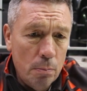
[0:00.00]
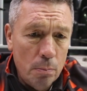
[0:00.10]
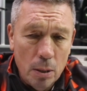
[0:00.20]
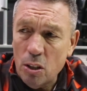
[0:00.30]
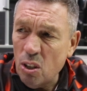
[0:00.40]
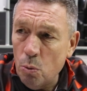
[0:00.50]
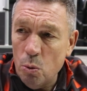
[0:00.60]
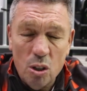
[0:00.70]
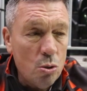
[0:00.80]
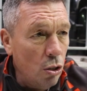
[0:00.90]
But I thought we
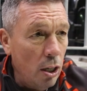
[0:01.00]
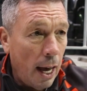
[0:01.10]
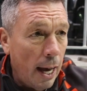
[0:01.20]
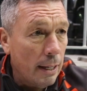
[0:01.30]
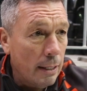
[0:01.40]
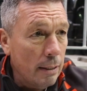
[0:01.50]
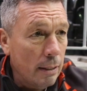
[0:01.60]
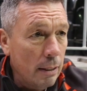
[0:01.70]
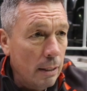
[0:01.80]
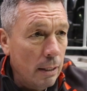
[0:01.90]
worked really hard.
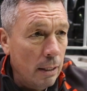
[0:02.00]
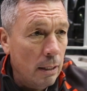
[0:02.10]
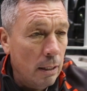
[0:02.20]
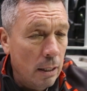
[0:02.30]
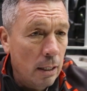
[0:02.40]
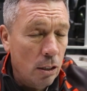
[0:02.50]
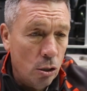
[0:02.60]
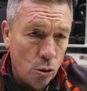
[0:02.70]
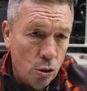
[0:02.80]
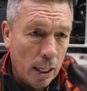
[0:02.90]
And
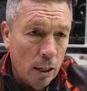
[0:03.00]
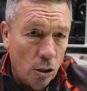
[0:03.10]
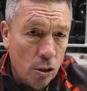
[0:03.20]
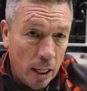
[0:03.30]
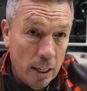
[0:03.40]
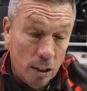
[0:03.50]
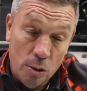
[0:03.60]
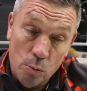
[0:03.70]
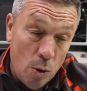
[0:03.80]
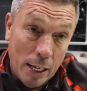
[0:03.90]
they should take a lot of credit
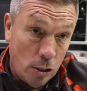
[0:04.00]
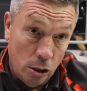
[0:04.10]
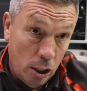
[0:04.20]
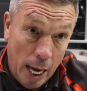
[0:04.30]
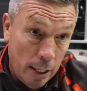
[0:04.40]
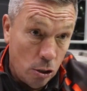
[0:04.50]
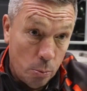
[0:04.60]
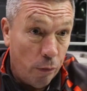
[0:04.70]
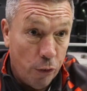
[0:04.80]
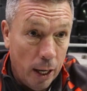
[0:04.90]
right till the end,
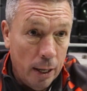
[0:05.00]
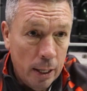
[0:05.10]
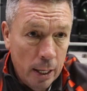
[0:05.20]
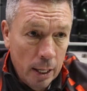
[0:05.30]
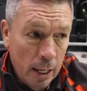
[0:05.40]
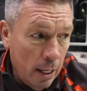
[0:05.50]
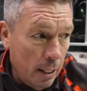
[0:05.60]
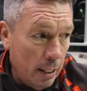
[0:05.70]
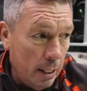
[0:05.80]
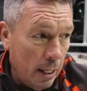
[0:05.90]
to be fair.
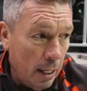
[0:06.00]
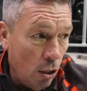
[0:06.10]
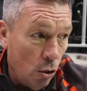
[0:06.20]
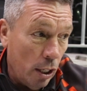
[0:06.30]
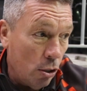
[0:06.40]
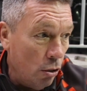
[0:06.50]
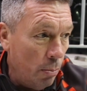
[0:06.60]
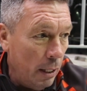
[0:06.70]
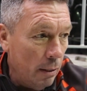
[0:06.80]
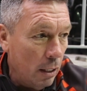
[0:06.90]
And look, it could
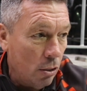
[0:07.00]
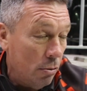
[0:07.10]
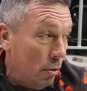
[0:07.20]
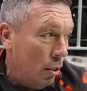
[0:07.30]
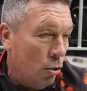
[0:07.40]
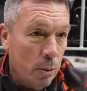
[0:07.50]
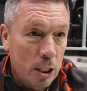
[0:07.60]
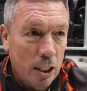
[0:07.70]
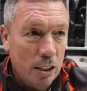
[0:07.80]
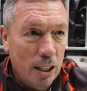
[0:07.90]
have been
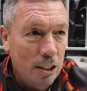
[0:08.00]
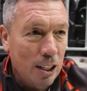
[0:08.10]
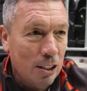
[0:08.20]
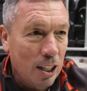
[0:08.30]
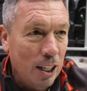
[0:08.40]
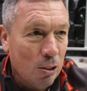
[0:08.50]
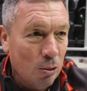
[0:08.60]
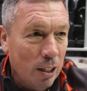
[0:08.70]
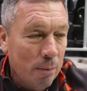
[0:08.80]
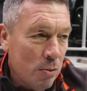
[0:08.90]
16-16,
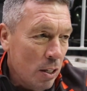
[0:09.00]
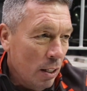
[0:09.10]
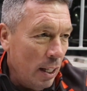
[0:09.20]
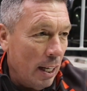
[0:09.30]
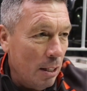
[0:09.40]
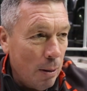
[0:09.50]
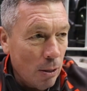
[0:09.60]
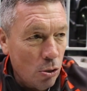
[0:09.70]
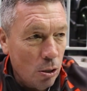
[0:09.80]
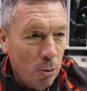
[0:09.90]
couldn't it? They get the
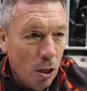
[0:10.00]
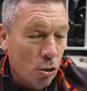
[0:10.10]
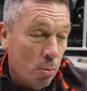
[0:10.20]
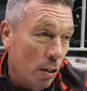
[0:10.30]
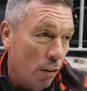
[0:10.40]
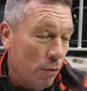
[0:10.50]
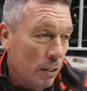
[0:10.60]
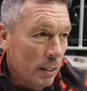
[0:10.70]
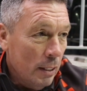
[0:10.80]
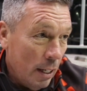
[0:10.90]
bounce of the ball coming off
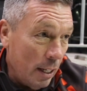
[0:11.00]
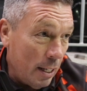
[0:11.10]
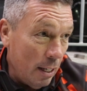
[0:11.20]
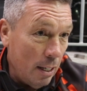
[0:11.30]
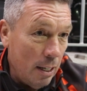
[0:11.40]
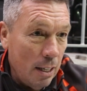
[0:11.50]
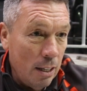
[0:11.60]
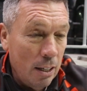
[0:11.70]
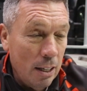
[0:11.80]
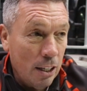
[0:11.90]

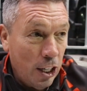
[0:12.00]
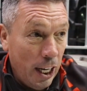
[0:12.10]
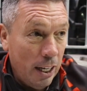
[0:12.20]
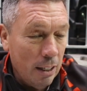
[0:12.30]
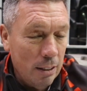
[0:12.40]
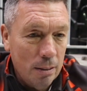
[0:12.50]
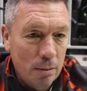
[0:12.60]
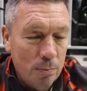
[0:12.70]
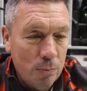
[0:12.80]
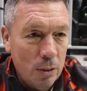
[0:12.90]
a kick, and
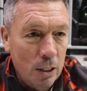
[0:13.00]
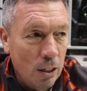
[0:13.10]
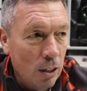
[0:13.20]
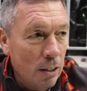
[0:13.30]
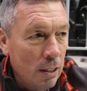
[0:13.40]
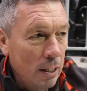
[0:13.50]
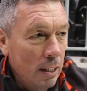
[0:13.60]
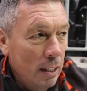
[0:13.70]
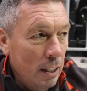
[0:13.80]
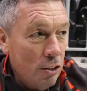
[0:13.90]

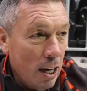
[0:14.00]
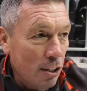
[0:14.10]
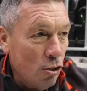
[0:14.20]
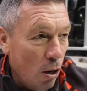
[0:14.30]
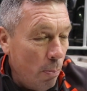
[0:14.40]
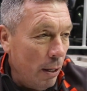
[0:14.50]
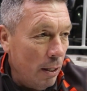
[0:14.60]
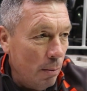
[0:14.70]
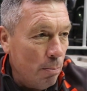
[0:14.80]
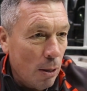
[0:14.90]
you try and stop it,
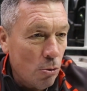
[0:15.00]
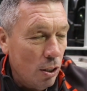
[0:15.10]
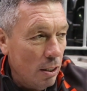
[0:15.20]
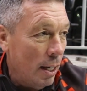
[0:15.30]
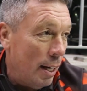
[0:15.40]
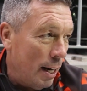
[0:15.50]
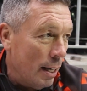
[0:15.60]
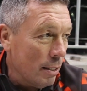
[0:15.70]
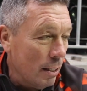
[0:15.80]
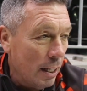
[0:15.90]
and it bounces into their
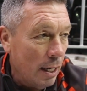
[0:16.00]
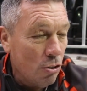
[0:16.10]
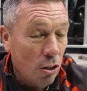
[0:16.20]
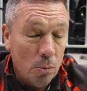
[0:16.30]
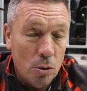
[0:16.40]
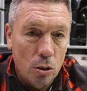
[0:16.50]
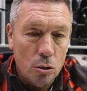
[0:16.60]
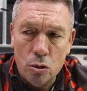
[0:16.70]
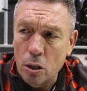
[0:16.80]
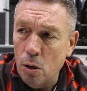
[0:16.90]
hands, and they get a drop
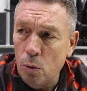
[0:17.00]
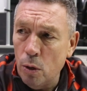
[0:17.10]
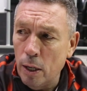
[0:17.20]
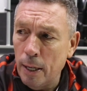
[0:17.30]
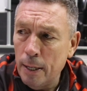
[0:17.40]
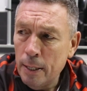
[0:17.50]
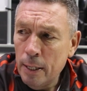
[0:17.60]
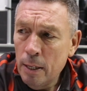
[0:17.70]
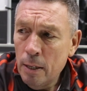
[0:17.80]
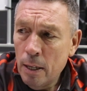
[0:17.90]
goal. So
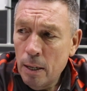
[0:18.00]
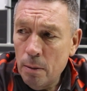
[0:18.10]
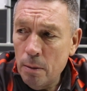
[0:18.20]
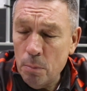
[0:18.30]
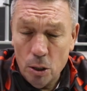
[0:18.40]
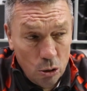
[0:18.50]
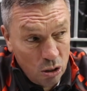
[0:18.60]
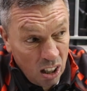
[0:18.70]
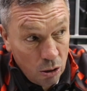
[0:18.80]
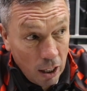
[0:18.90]
they're
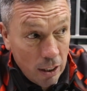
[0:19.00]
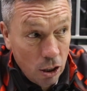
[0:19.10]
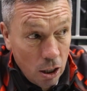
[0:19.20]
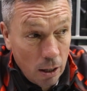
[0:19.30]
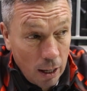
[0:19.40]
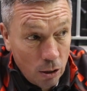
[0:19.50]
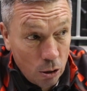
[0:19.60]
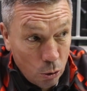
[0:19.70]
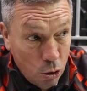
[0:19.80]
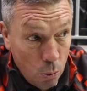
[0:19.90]
just little things, there
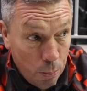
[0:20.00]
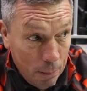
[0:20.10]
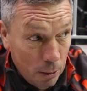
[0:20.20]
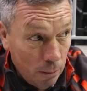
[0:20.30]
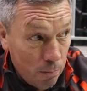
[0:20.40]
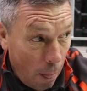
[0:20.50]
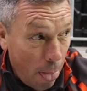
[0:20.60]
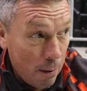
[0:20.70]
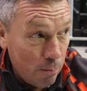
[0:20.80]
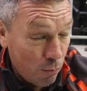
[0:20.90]
were two people
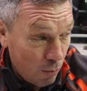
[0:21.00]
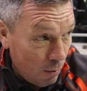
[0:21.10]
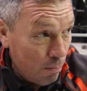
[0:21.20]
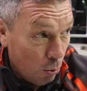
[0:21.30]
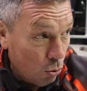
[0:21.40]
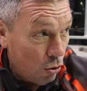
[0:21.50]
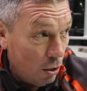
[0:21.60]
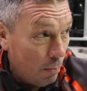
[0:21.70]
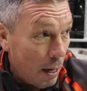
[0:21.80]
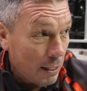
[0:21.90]

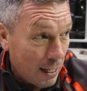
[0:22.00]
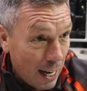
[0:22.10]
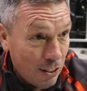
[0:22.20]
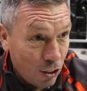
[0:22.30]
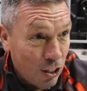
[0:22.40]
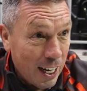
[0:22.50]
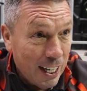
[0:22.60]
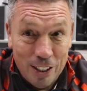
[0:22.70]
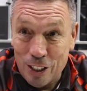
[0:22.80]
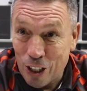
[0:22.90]
busted the backsides to try
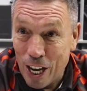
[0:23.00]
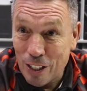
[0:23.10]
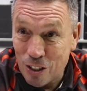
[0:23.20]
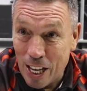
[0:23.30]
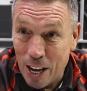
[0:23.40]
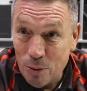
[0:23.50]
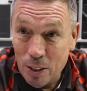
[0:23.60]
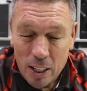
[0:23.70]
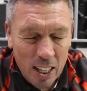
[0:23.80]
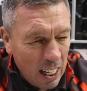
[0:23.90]
and get the charge down,
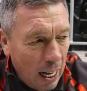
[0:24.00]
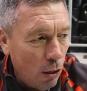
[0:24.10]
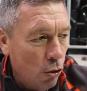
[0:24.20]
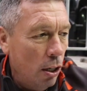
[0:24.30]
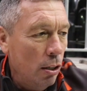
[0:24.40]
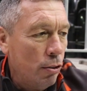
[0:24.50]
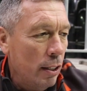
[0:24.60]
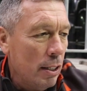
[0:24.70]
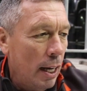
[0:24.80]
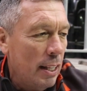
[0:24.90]
and I look at little
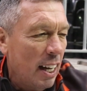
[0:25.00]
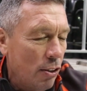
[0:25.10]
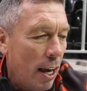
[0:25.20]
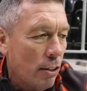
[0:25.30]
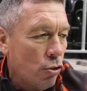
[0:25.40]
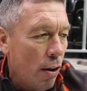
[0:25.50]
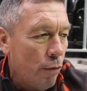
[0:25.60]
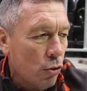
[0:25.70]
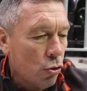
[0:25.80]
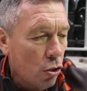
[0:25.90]
things like that, the extra
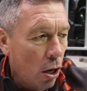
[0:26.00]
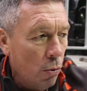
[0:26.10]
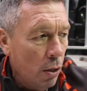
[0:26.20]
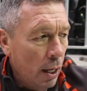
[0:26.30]
efforts. So